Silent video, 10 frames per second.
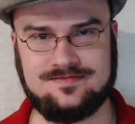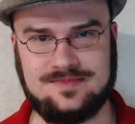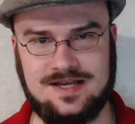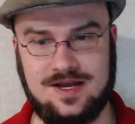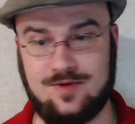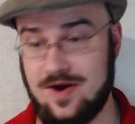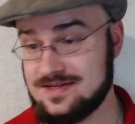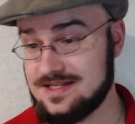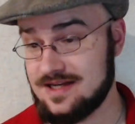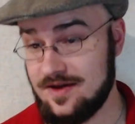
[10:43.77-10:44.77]
And
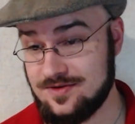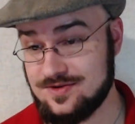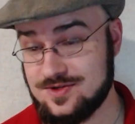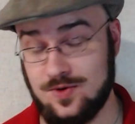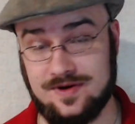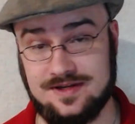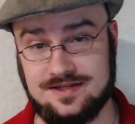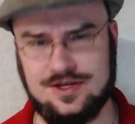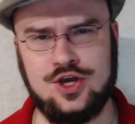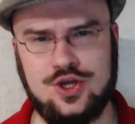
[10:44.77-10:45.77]
whereas in other
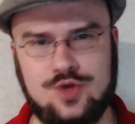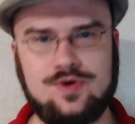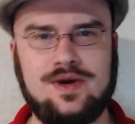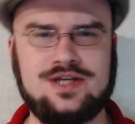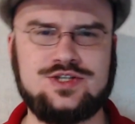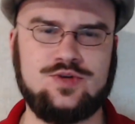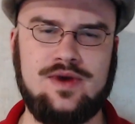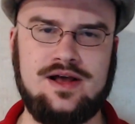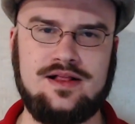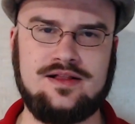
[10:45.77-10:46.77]
stories, you would question,
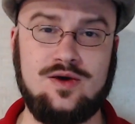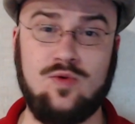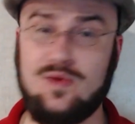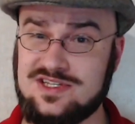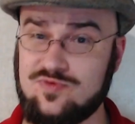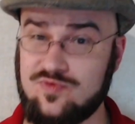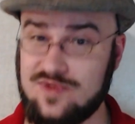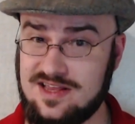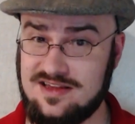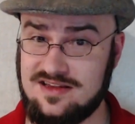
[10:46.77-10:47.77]
well, was it
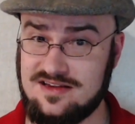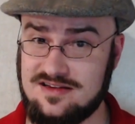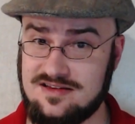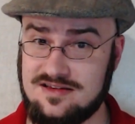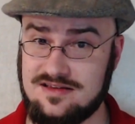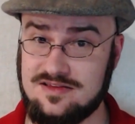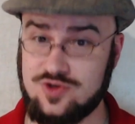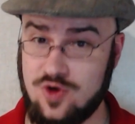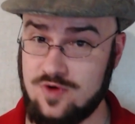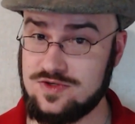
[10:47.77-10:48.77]
really the
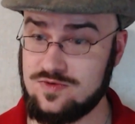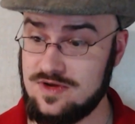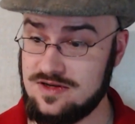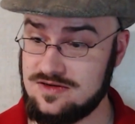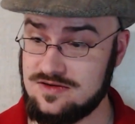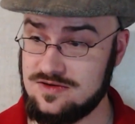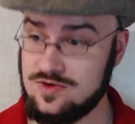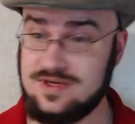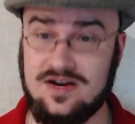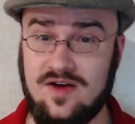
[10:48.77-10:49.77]
chosen one
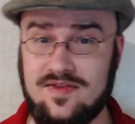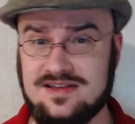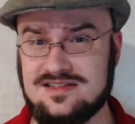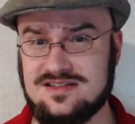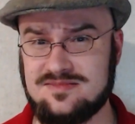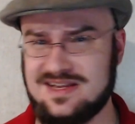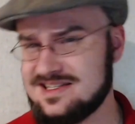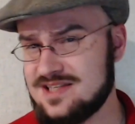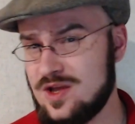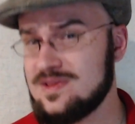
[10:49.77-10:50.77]
who did all this?
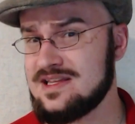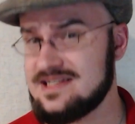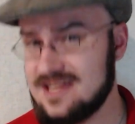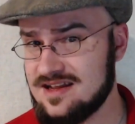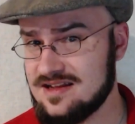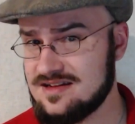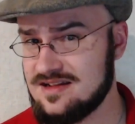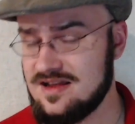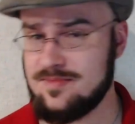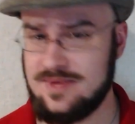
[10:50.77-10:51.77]
Because they only did it
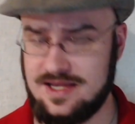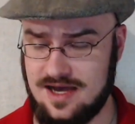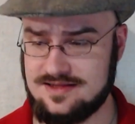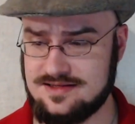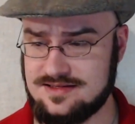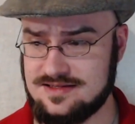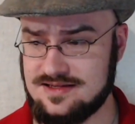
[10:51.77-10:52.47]
because